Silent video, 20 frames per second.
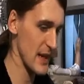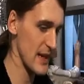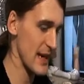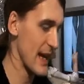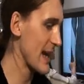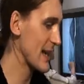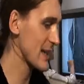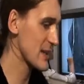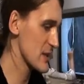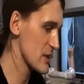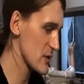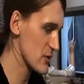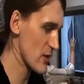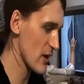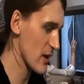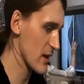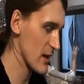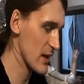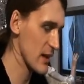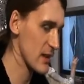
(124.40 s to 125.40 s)

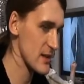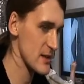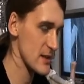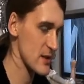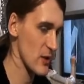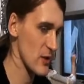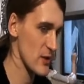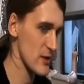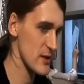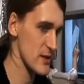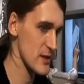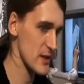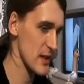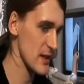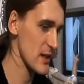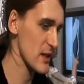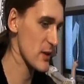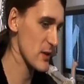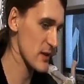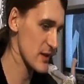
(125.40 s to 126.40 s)
extra. It's also,
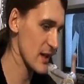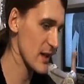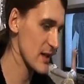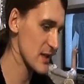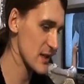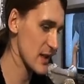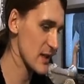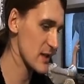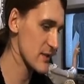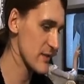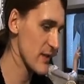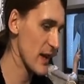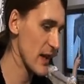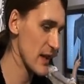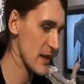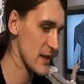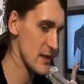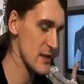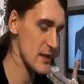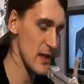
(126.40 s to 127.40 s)
it's
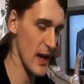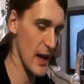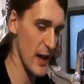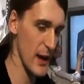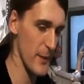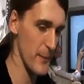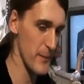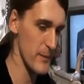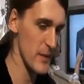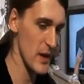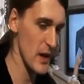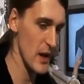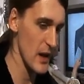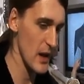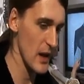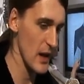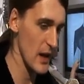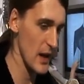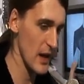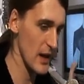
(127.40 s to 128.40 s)
valid
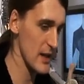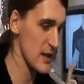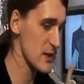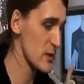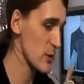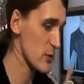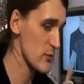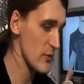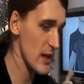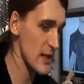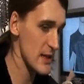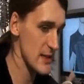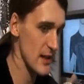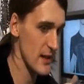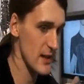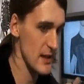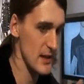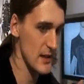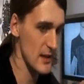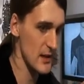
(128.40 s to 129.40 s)
in its own right, I
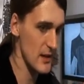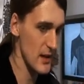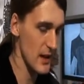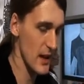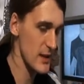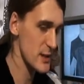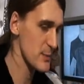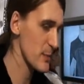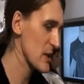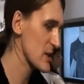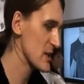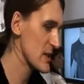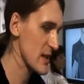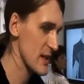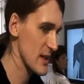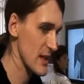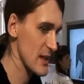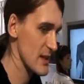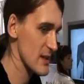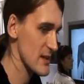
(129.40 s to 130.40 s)
think, especially
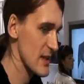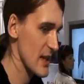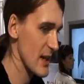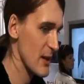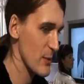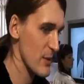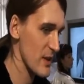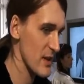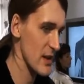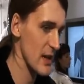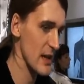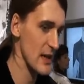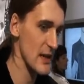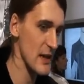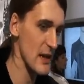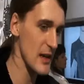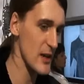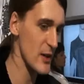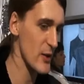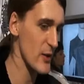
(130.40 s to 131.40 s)
things now with the
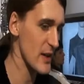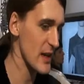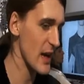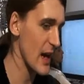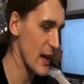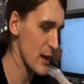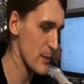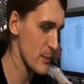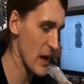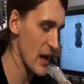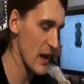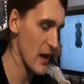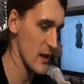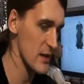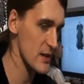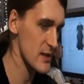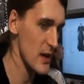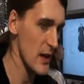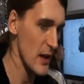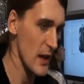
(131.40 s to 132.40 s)

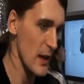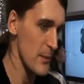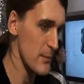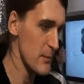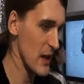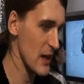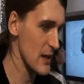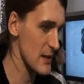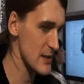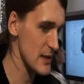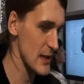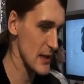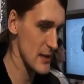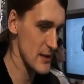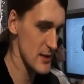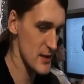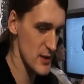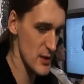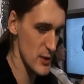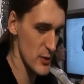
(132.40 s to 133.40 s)
iPad,
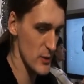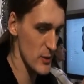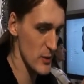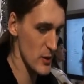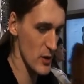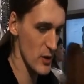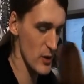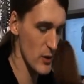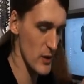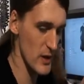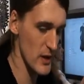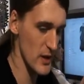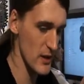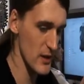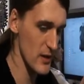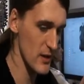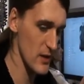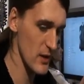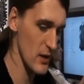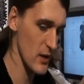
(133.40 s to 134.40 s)
magazines who are
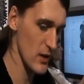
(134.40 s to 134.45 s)
going